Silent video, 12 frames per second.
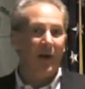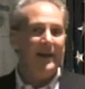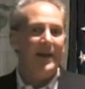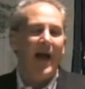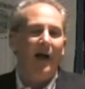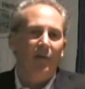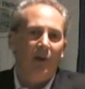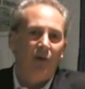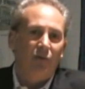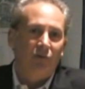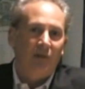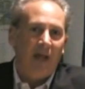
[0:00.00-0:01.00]
right now that
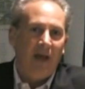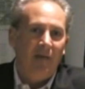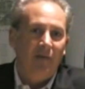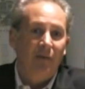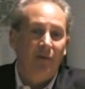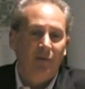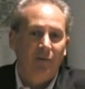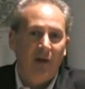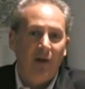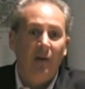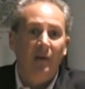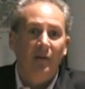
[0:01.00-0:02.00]
understands the
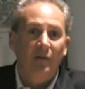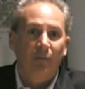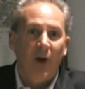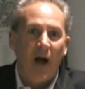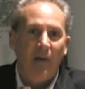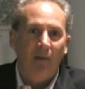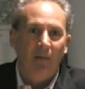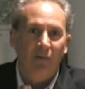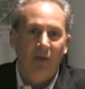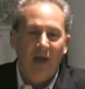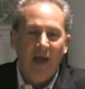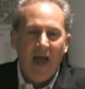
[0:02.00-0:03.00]
severity of these problems